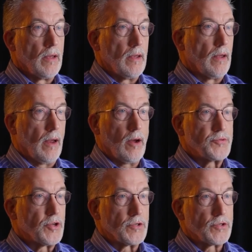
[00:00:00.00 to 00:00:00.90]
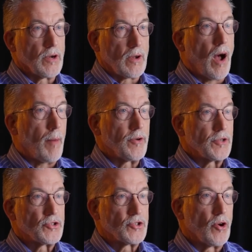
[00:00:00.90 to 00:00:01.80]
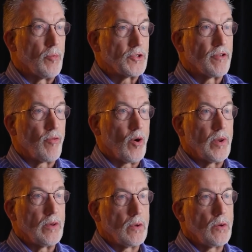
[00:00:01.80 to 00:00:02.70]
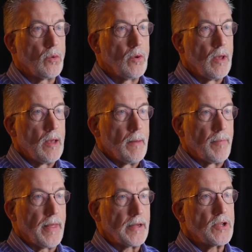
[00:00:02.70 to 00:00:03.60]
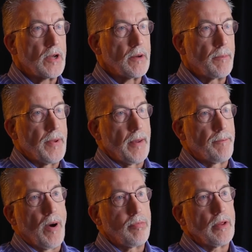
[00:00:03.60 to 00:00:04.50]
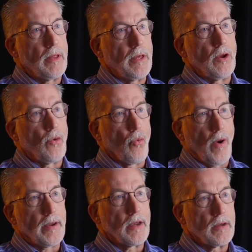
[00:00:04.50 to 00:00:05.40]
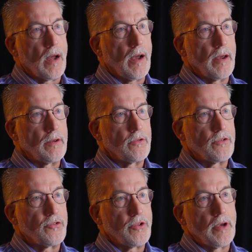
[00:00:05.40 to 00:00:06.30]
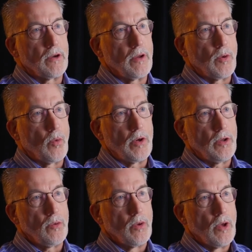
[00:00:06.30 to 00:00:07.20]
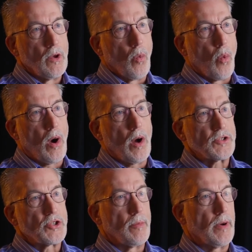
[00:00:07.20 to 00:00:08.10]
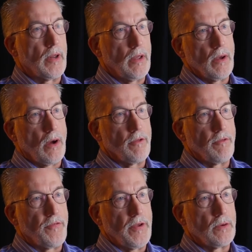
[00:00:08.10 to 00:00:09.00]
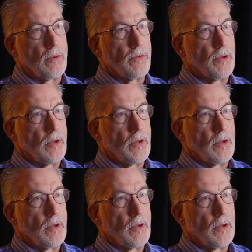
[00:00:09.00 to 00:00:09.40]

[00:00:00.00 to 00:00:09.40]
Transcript: It helps us accomplish so much of what we do, but that's not a big publicly recognized skill. I mean, when you watch somebody on the field